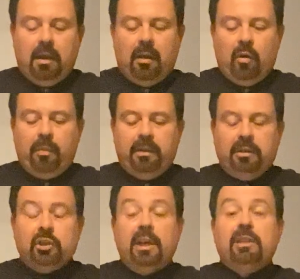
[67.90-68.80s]
Hoping to
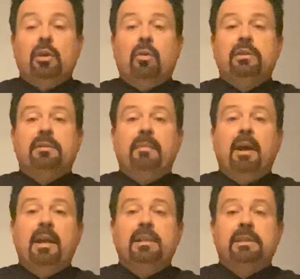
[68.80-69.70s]
change hearts and
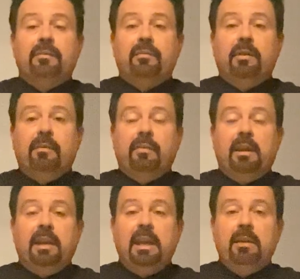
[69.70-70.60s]
minds if they
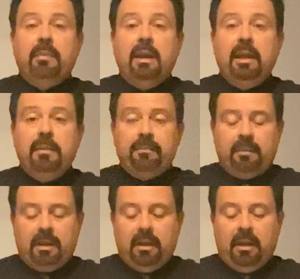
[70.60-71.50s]
need be.
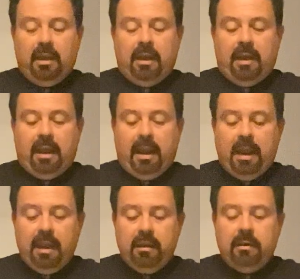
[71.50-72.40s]

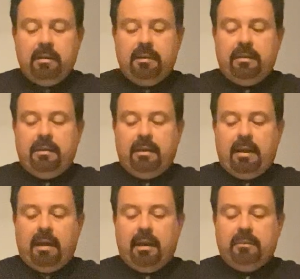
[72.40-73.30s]
And
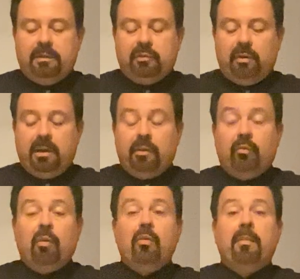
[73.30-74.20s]
I'm just trying to
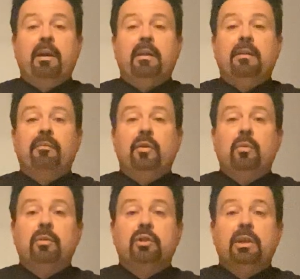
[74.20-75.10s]
grow my
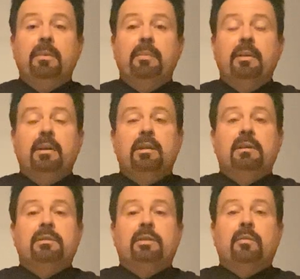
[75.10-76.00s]
viewership
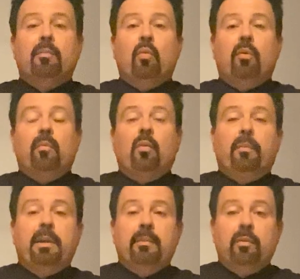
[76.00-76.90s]
so more and more
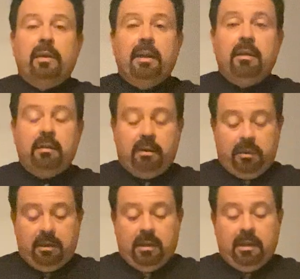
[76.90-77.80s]
people can
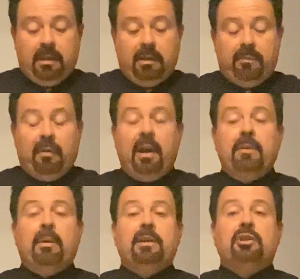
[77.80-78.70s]
find
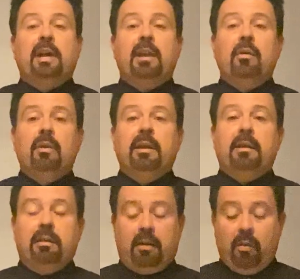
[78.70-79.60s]
my channel
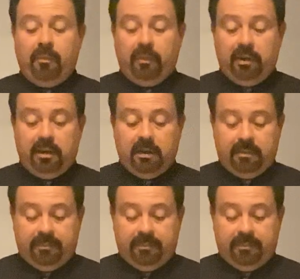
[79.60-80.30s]
and hopefully